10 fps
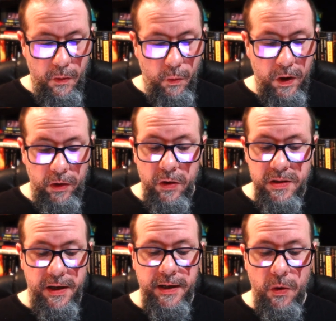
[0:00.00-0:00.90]
What
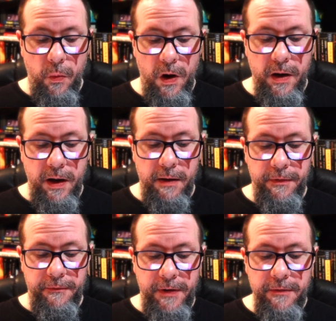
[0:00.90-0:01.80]
looks like the work of
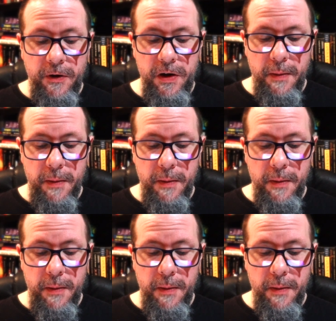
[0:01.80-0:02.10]
a fevered